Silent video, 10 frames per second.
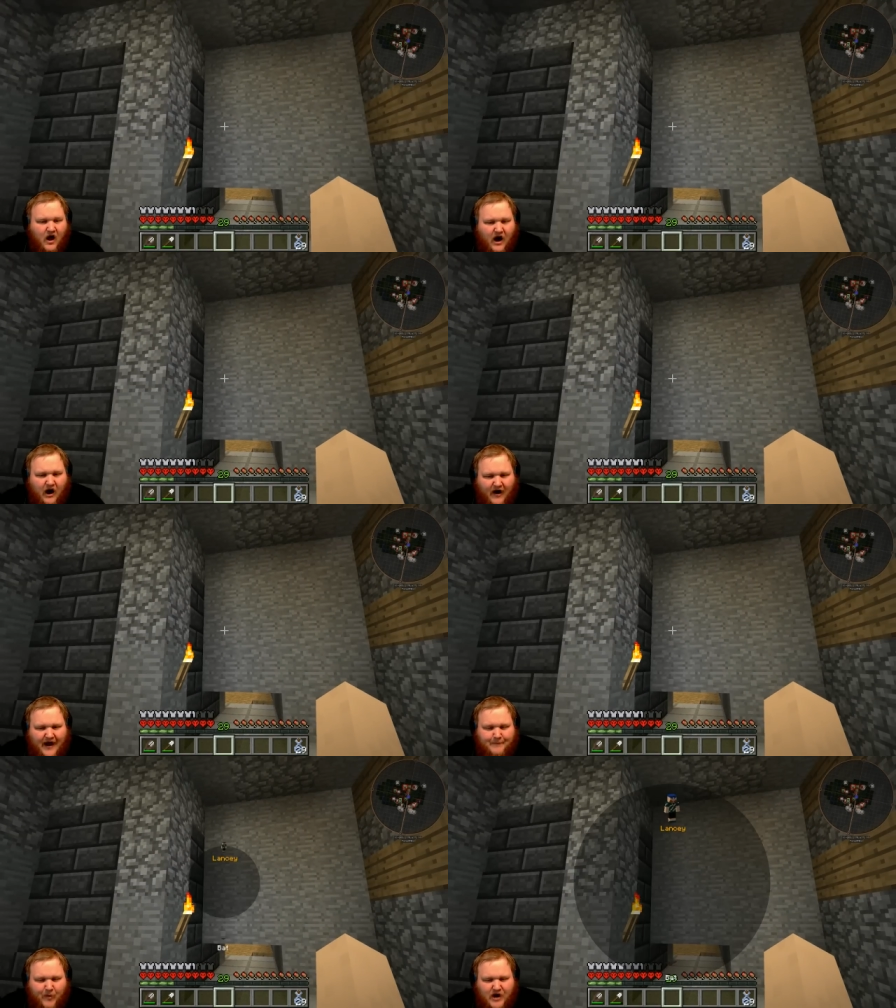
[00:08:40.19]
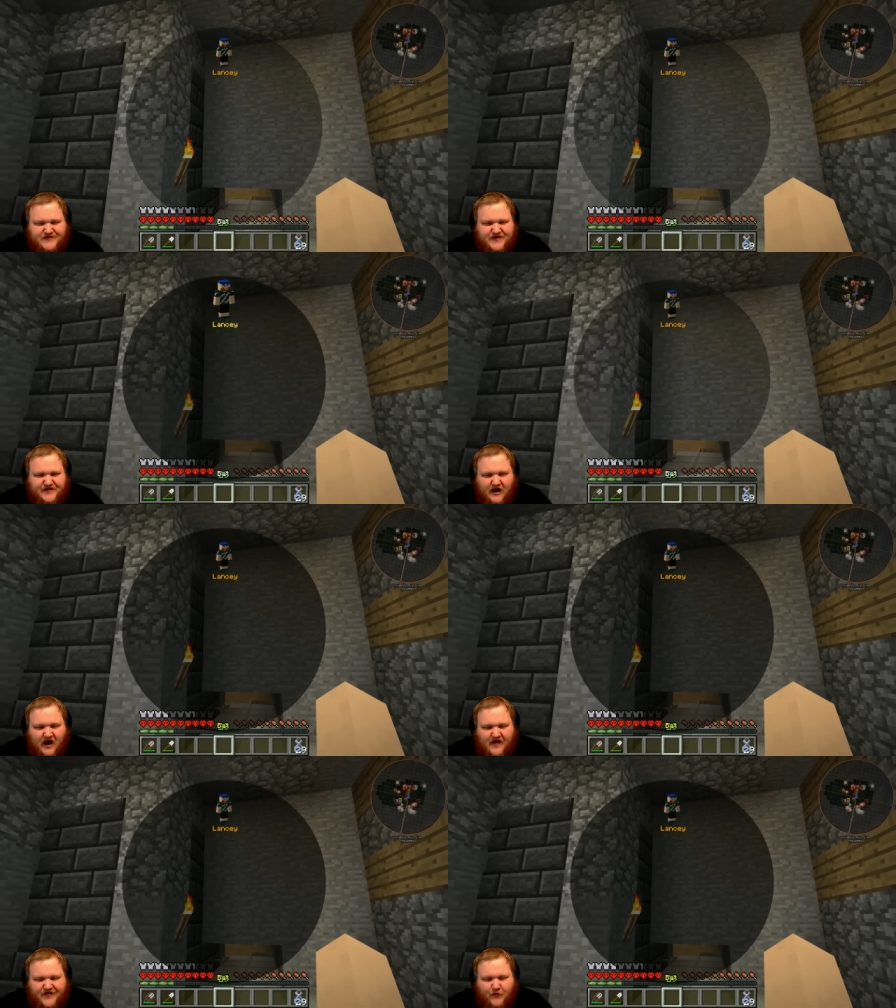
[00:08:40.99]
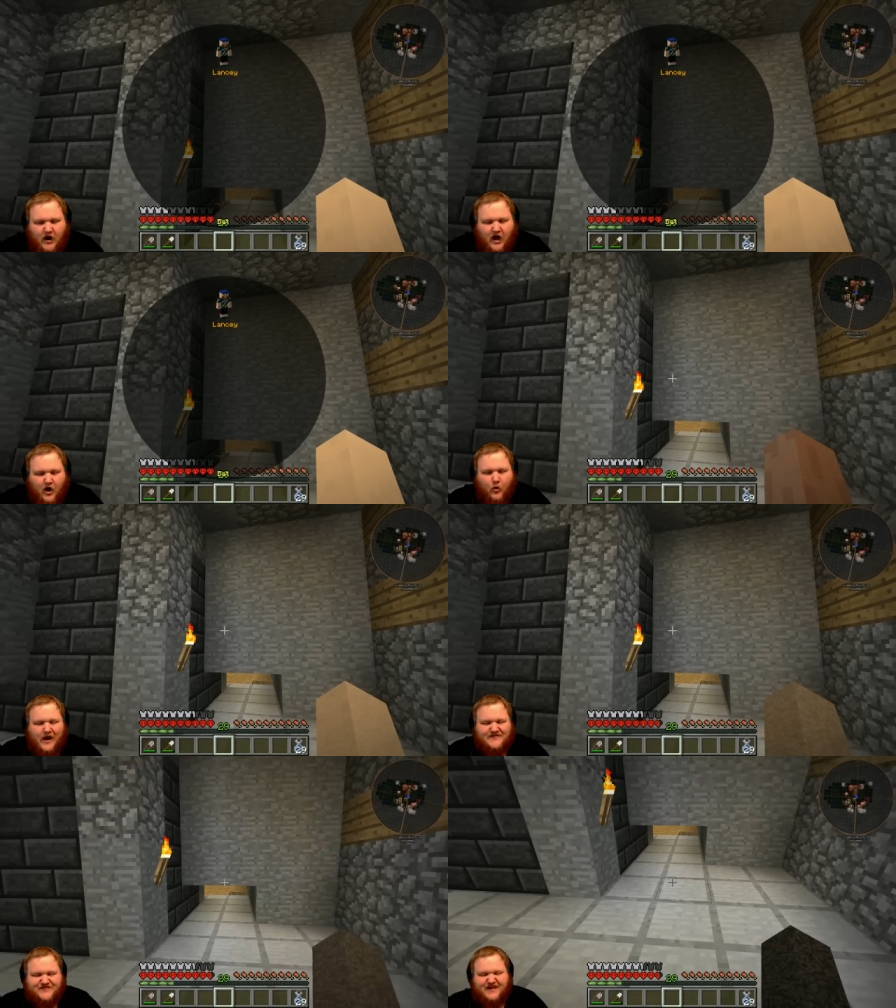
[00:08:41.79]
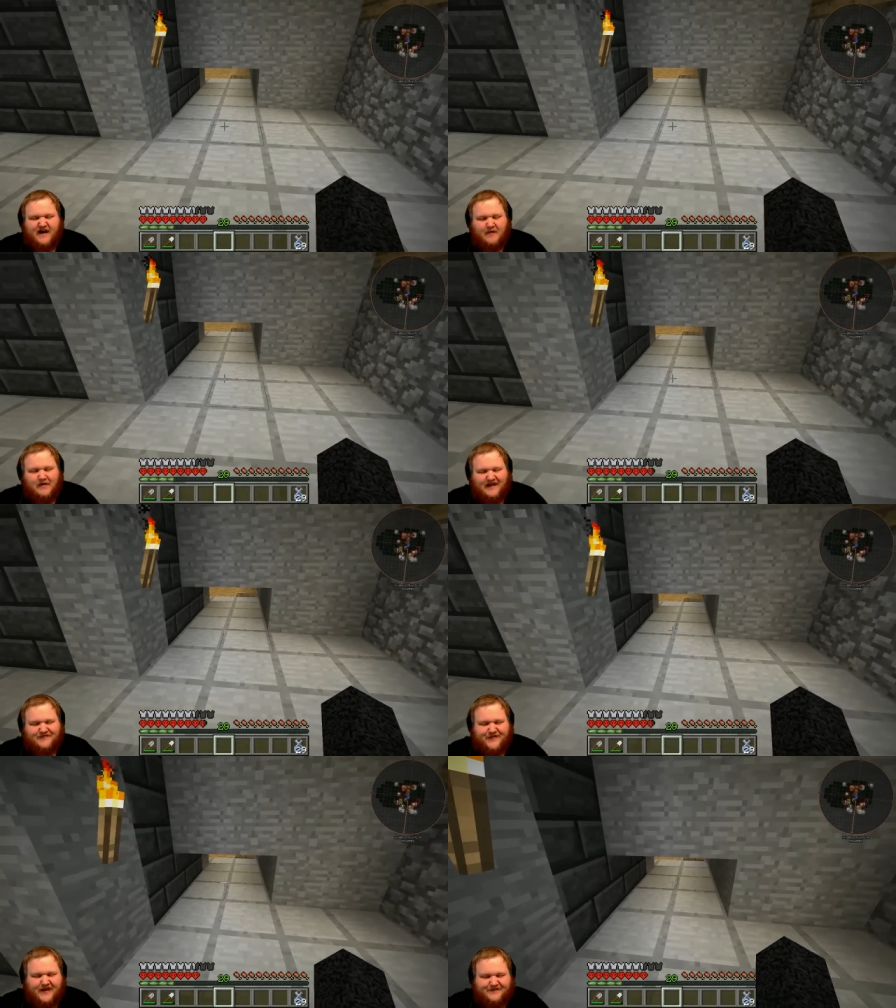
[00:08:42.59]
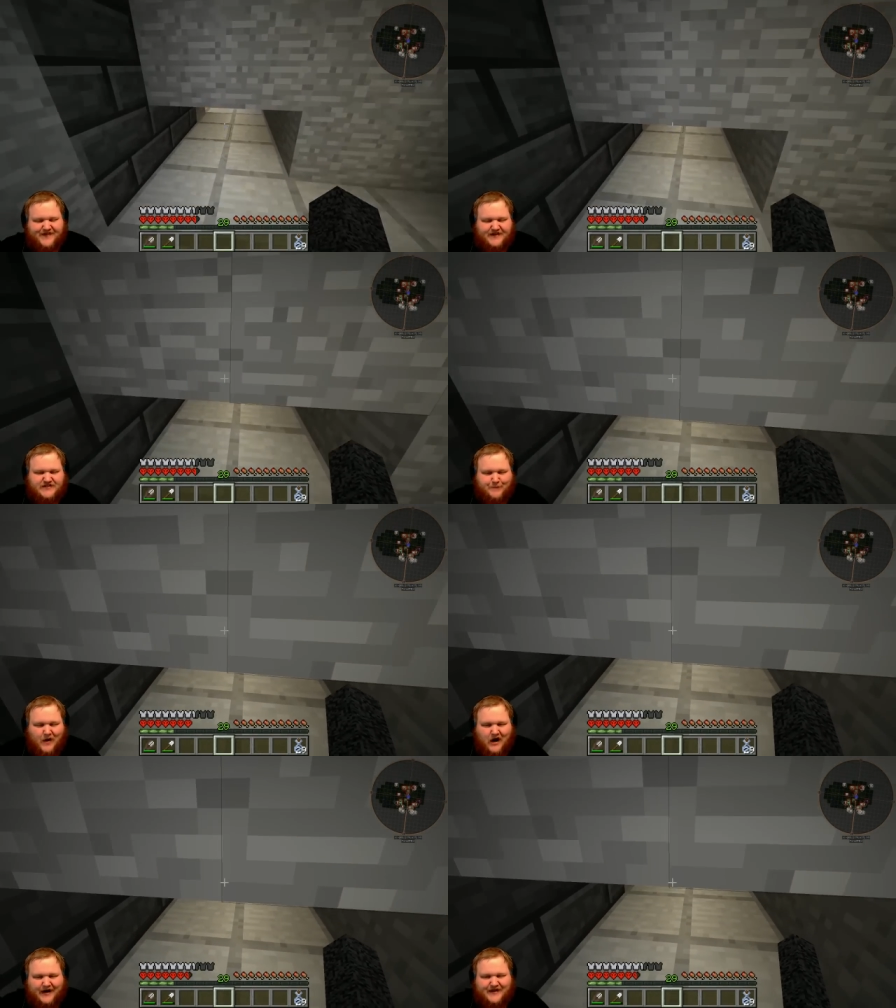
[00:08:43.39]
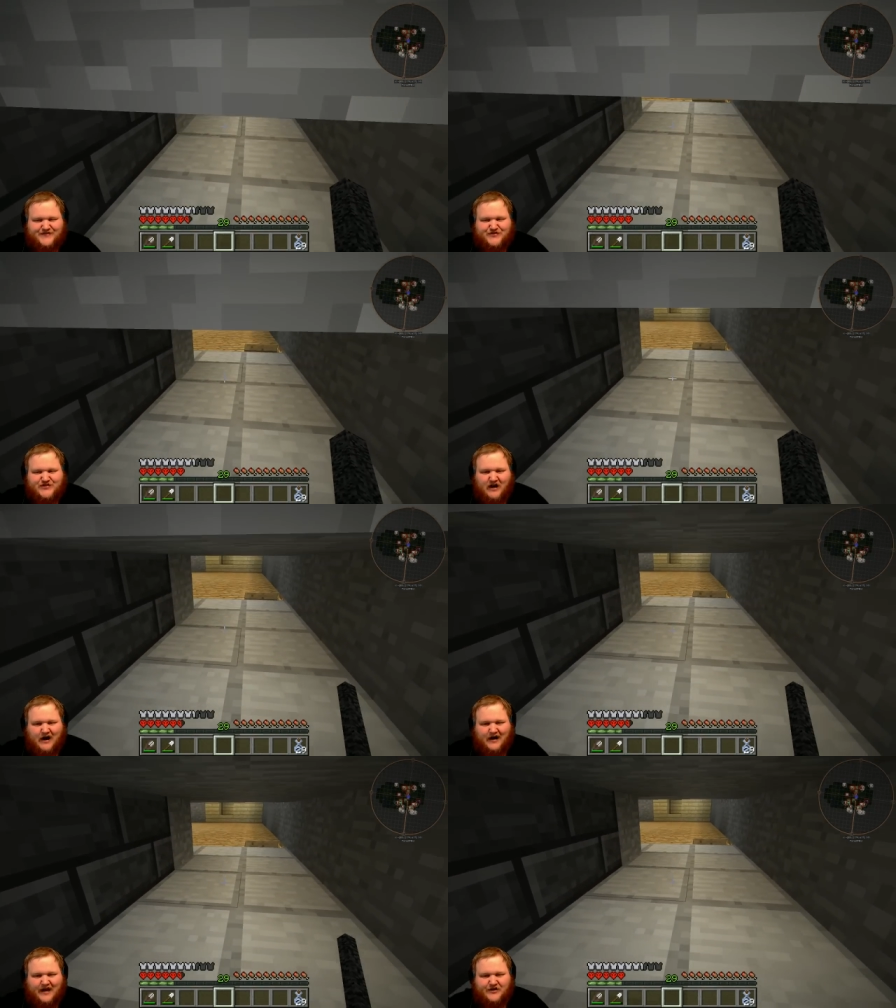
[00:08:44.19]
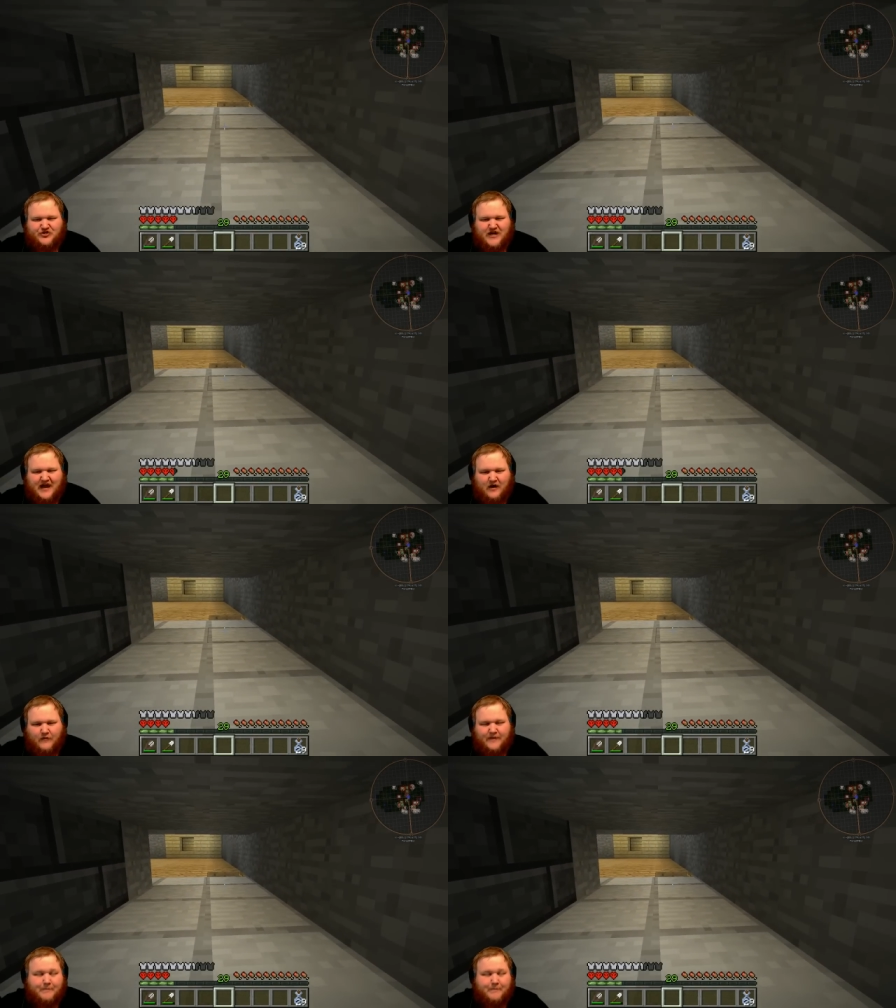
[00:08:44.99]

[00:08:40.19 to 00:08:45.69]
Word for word: All right, boys and girls, we're all rested up. Let's get this party started, shall we?